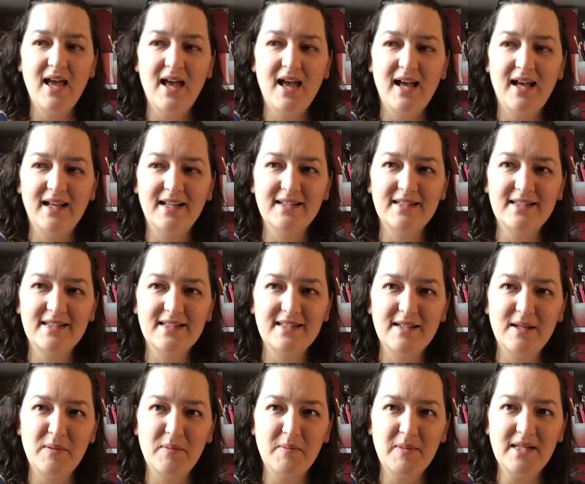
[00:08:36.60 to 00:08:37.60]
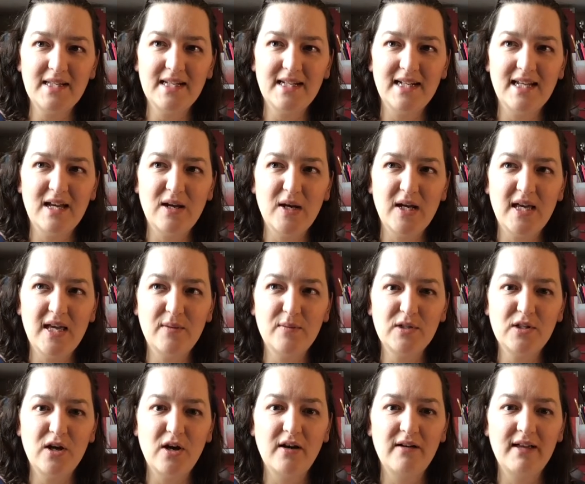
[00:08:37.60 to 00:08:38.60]
and basically it
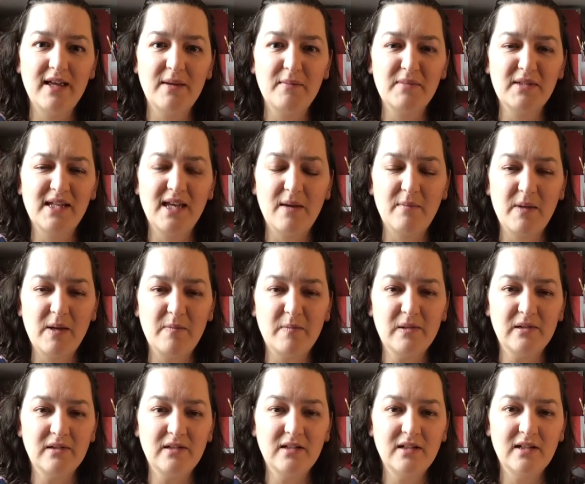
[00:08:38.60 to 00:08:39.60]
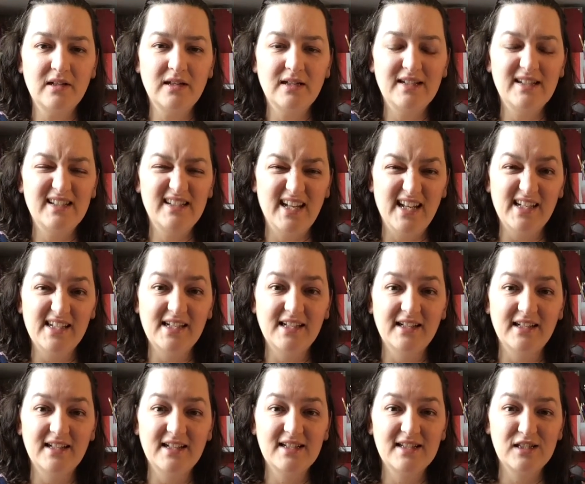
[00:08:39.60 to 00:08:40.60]
was her aim to get people
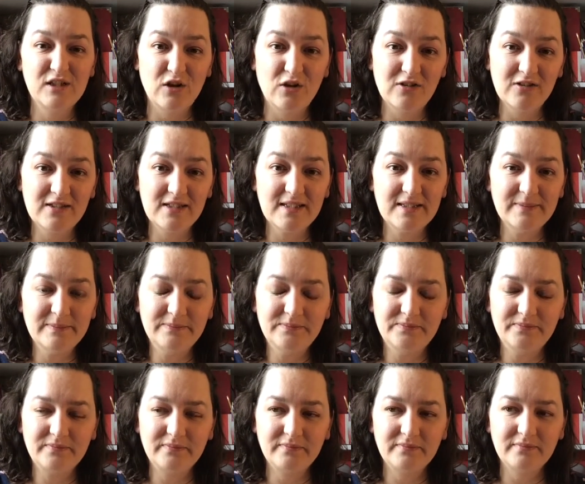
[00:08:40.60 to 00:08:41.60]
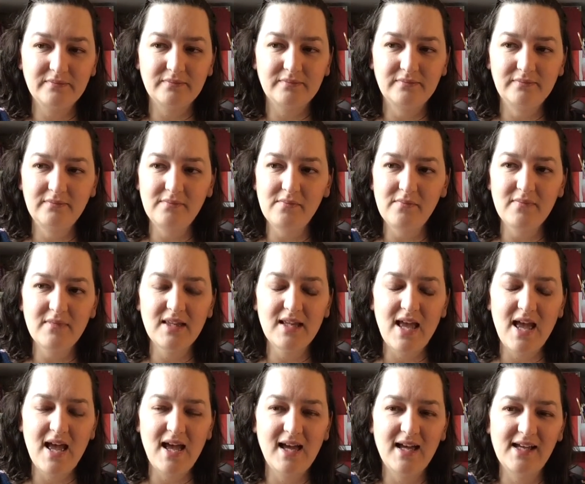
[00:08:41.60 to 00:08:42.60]
knitting socks.
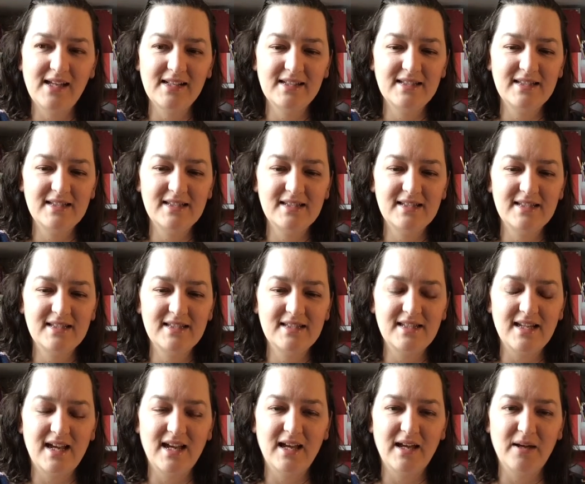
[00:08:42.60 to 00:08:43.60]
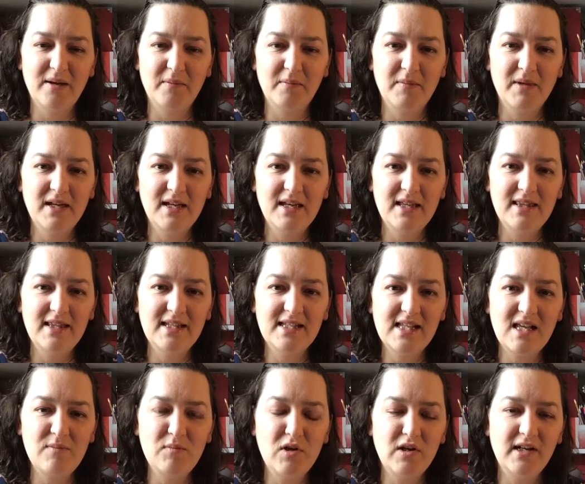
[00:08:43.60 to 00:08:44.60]
And this
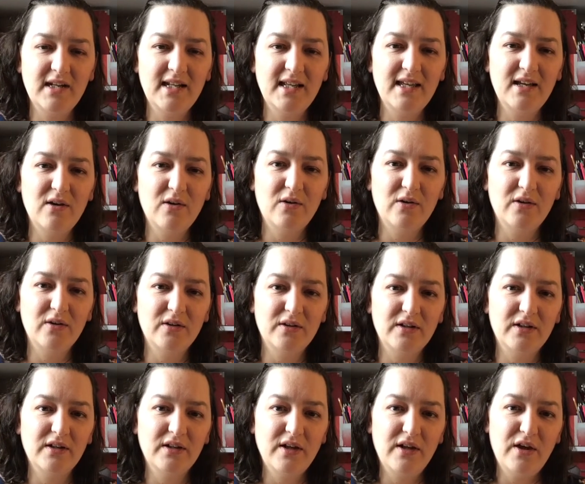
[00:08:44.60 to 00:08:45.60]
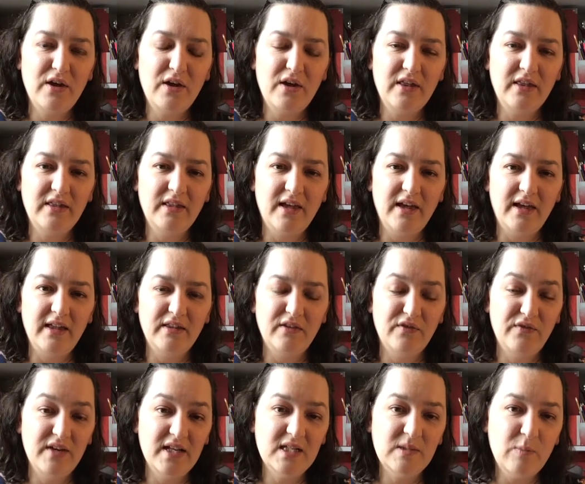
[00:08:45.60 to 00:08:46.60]
community on the
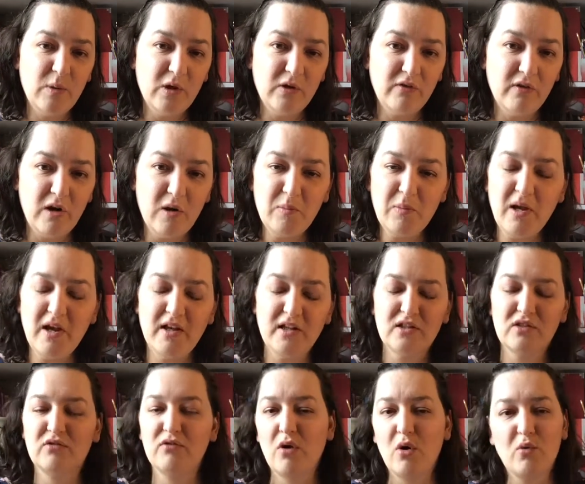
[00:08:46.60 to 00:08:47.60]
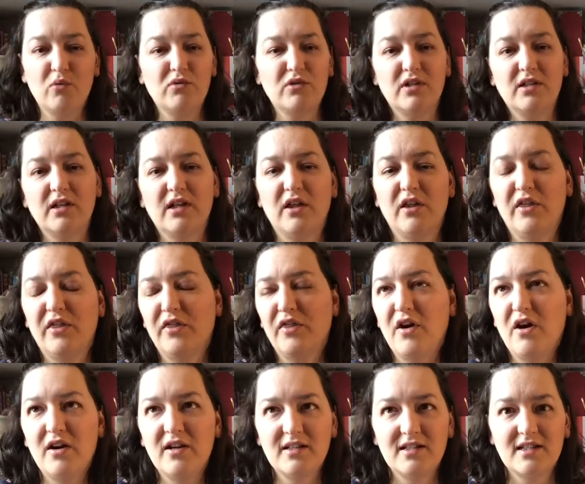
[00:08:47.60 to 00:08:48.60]
Facebook group has grown to
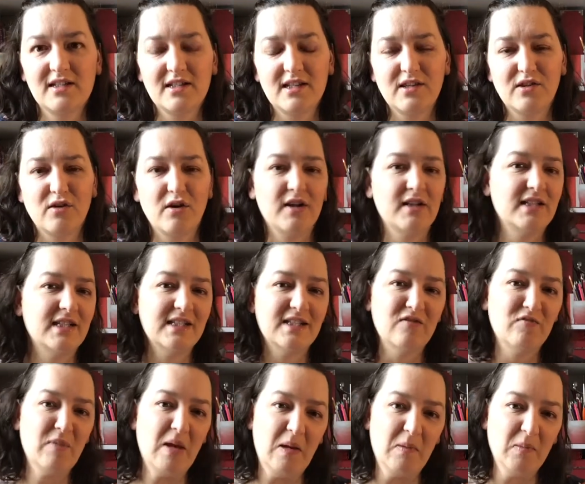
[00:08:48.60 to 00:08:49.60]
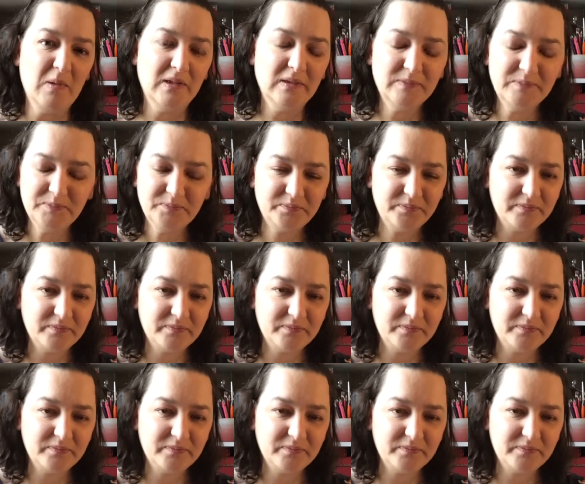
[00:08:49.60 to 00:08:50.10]
thousands and thousands of people,